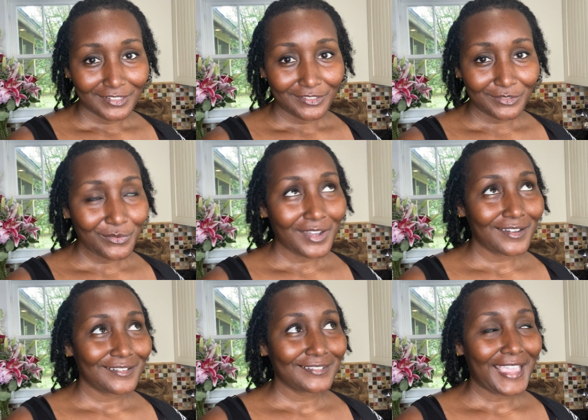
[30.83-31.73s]
You
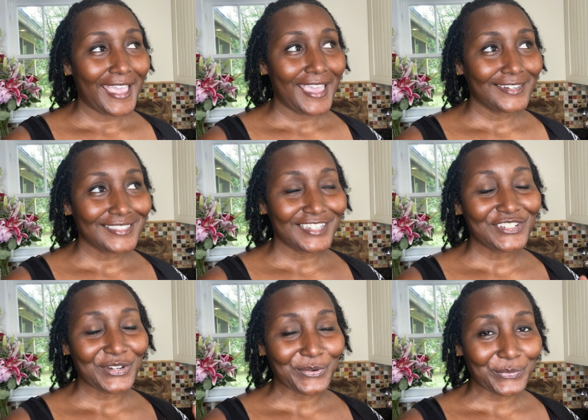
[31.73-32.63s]
all had
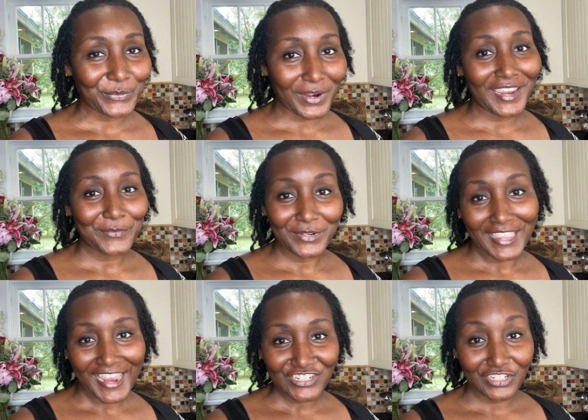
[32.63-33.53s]
such a great
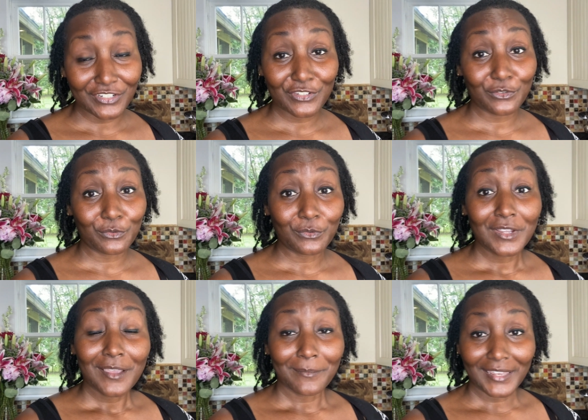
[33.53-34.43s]
reaction to
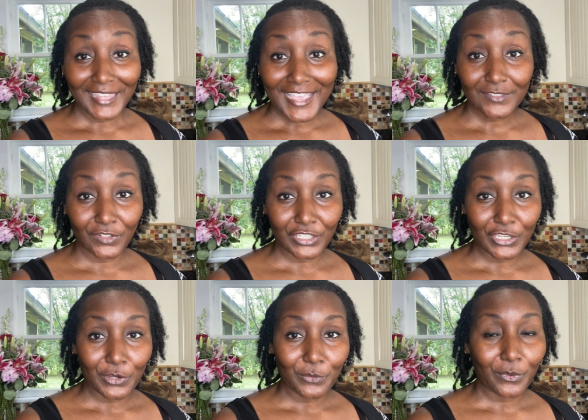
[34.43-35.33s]
my last
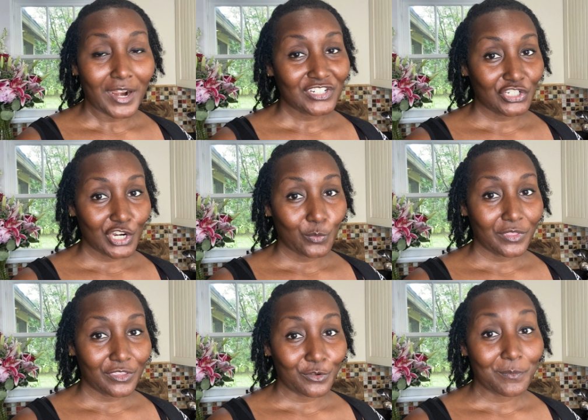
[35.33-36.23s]
video where I shared
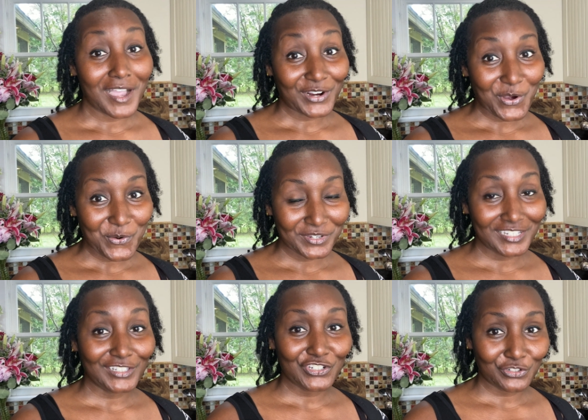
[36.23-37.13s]
with you my cold
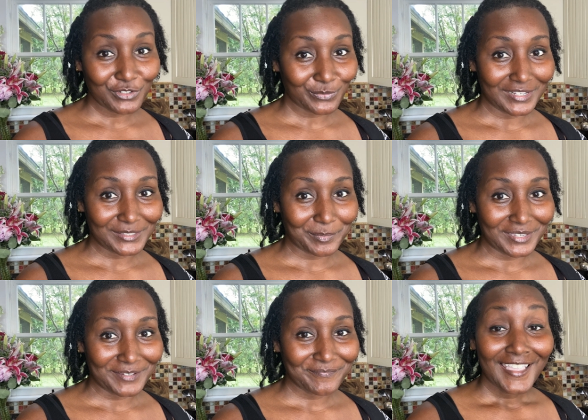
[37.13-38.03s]
killer juice
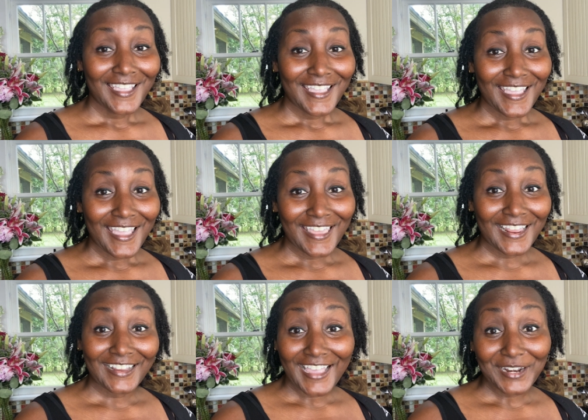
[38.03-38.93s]
recipe. And
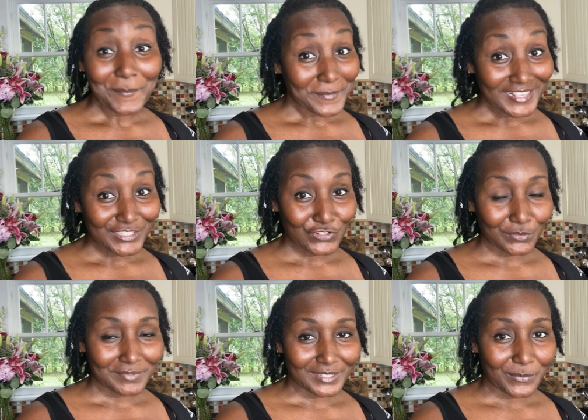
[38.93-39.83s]
I got a message
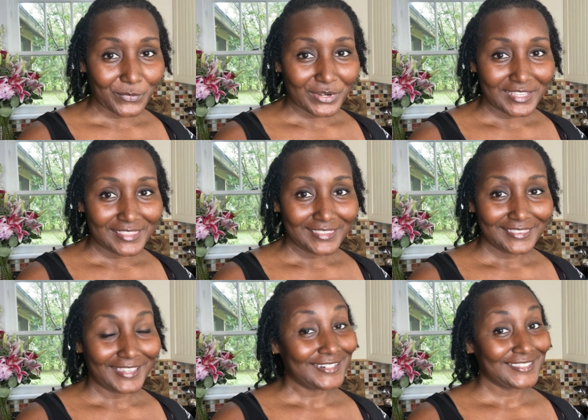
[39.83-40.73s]
from someone
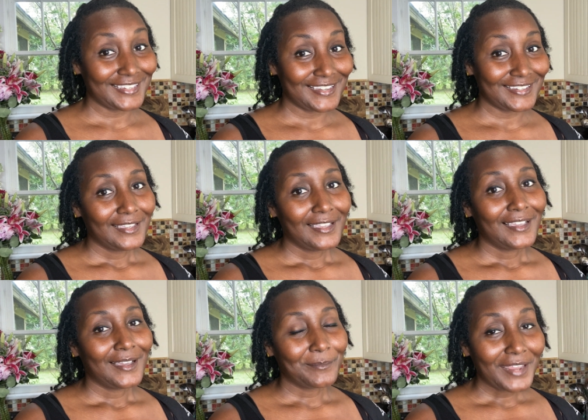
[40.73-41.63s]
that said,
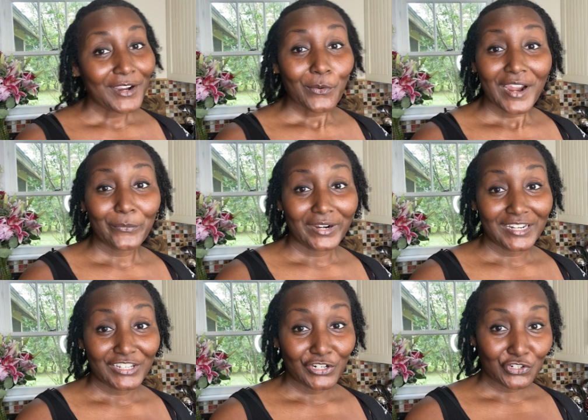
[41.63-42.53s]
I'm not quite ready
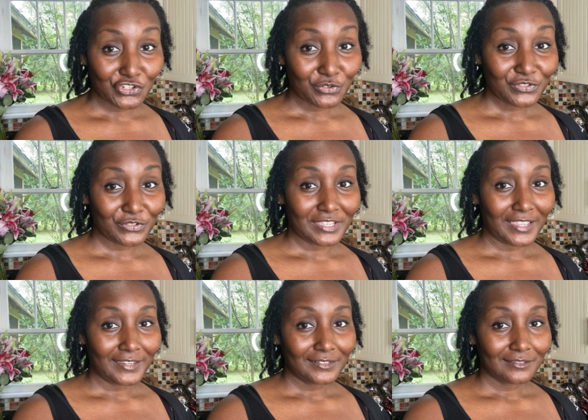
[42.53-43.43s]
to get a juicer
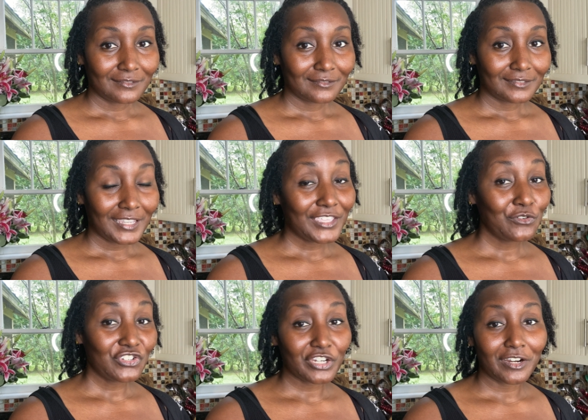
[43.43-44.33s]
yet. Can
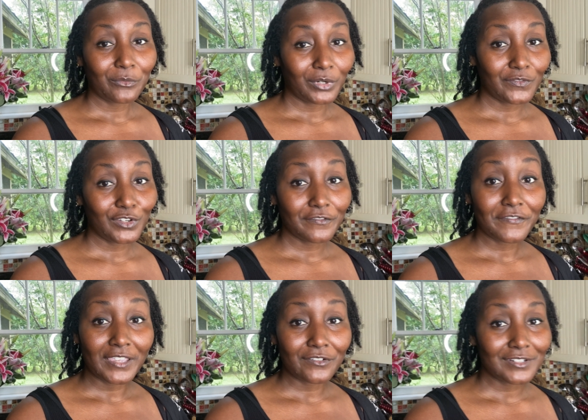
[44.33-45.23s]
you share one of your
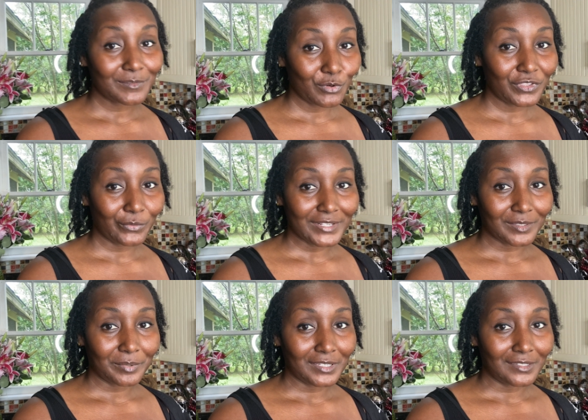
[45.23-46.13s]
favorite smoothie
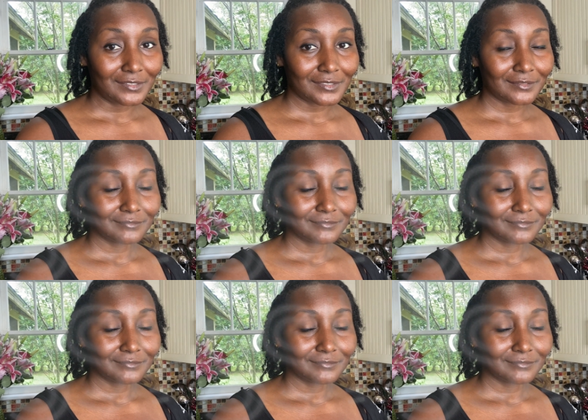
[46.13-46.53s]
recipes?